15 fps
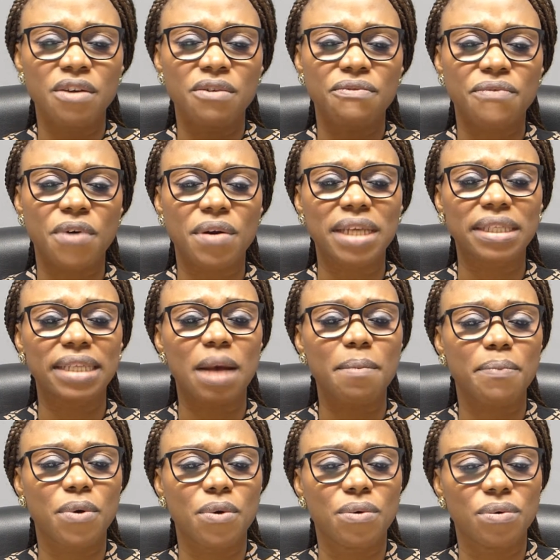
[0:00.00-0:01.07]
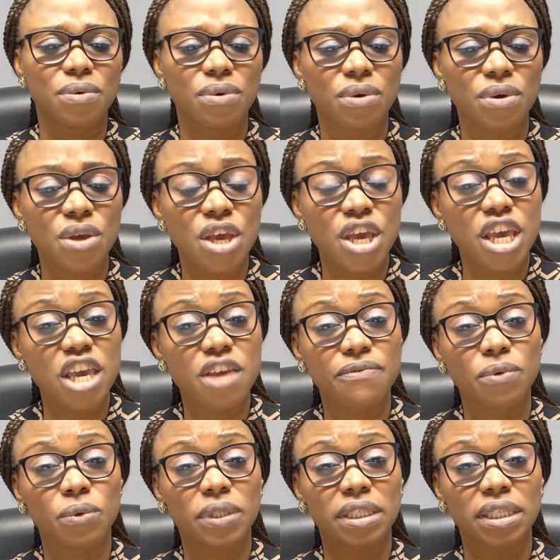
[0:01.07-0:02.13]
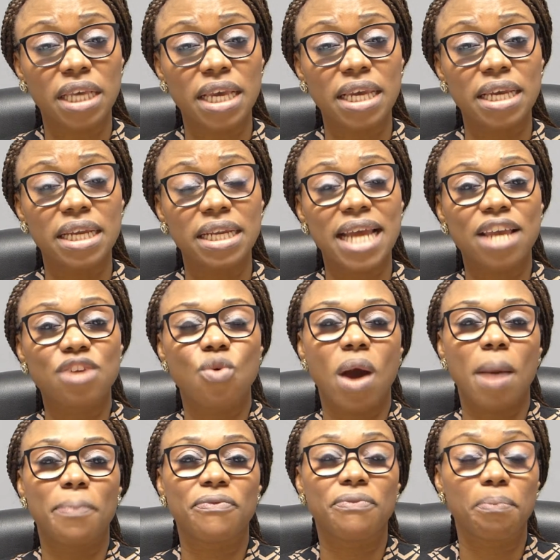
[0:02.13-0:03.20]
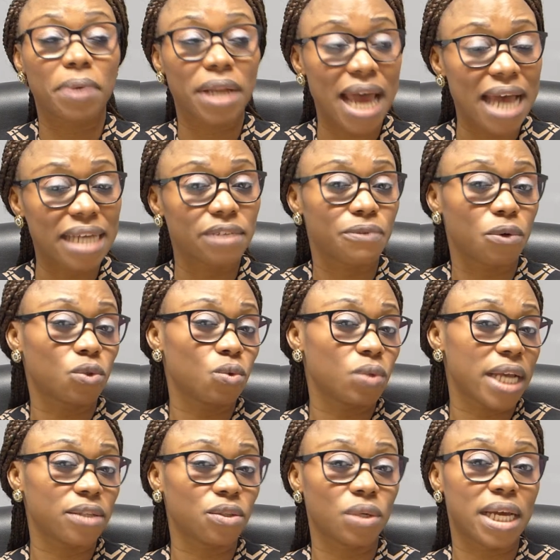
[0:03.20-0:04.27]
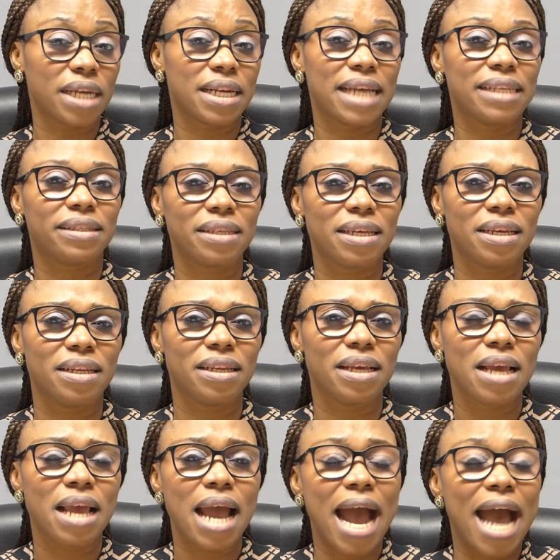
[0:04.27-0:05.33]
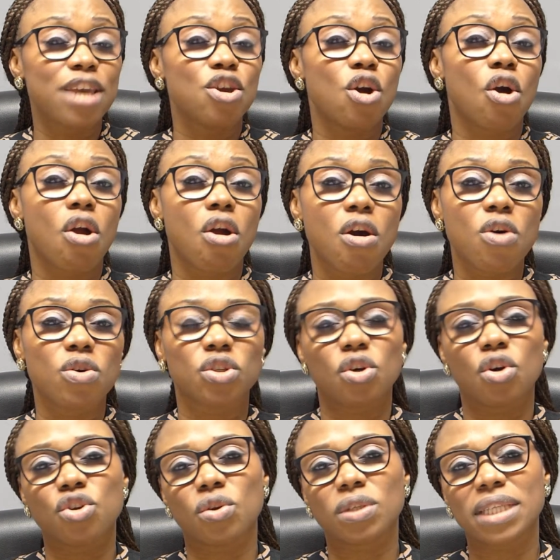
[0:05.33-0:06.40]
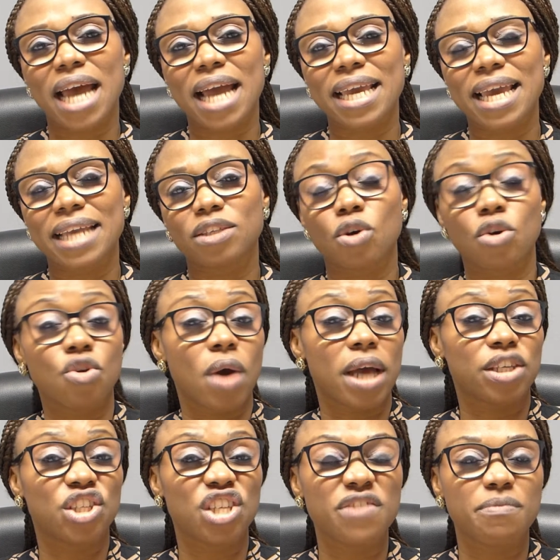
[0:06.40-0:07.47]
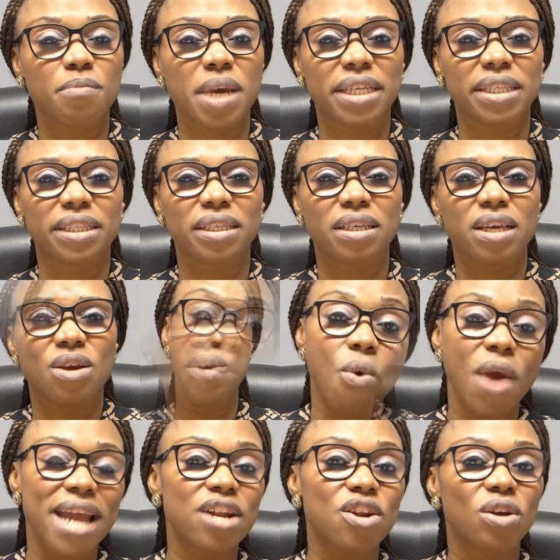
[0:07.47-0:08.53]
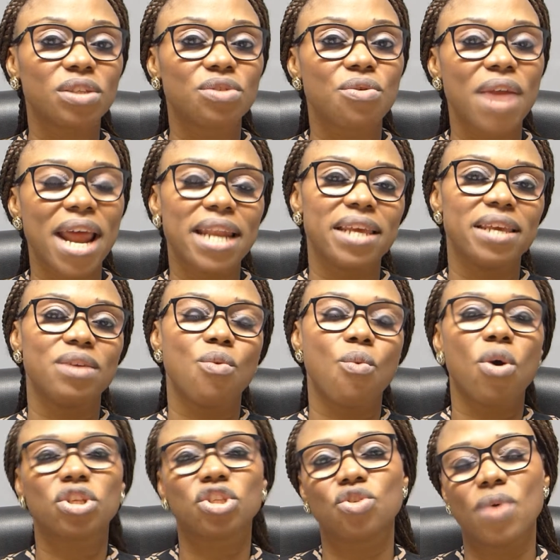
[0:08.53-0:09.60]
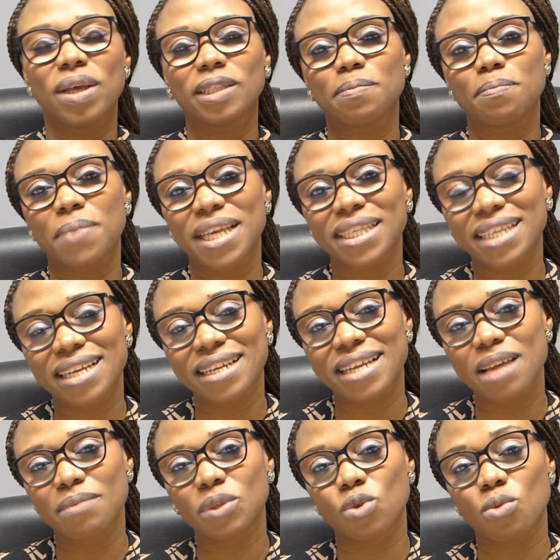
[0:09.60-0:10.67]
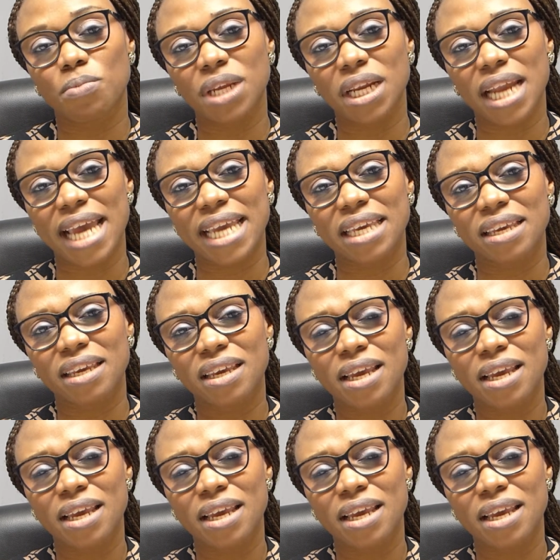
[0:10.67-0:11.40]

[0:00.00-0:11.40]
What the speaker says: For example, if you see that you are planned for 2019 and your goals or your targets or your achievements were not really what you expected them to be like,